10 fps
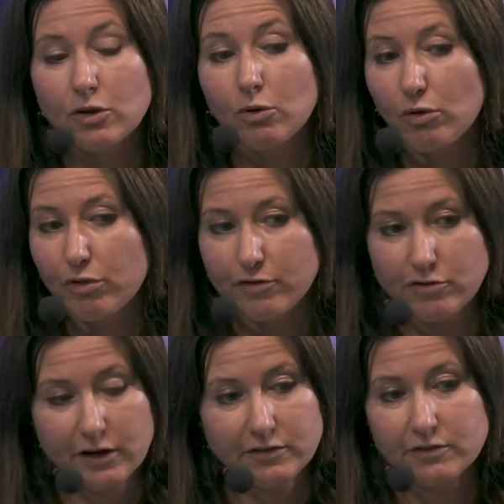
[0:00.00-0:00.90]
All the
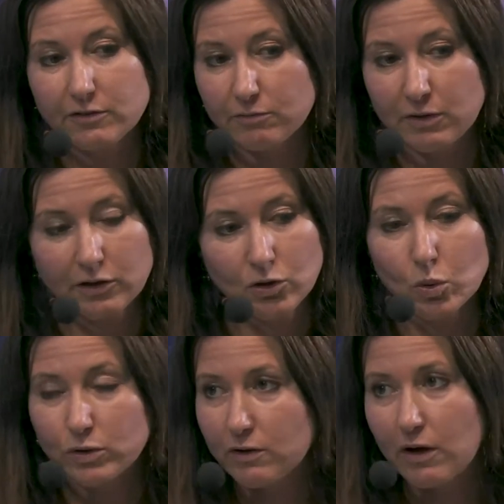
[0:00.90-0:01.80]
rest
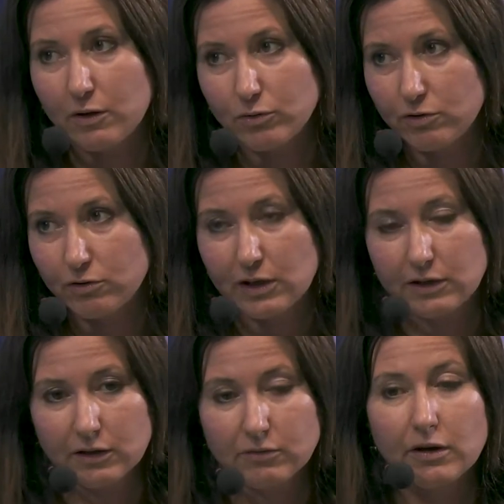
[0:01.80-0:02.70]
cannot count on
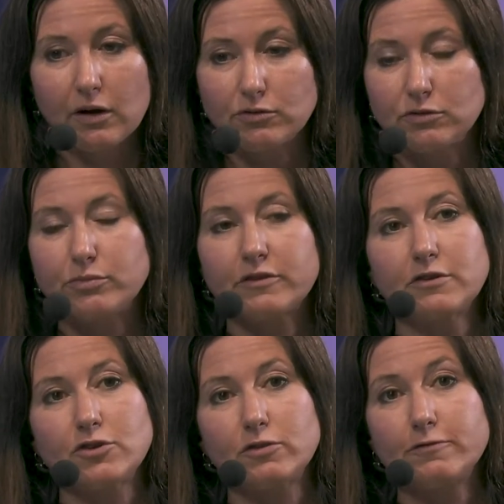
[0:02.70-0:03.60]
any housing
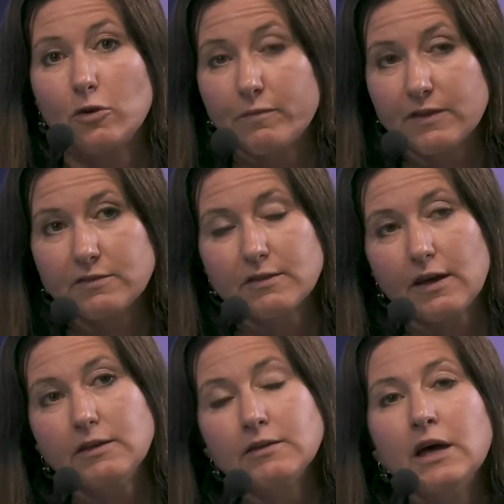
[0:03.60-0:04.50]
provision from the
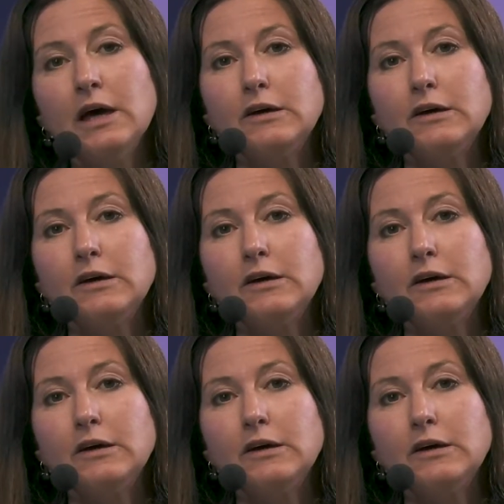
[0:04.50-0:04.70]
state.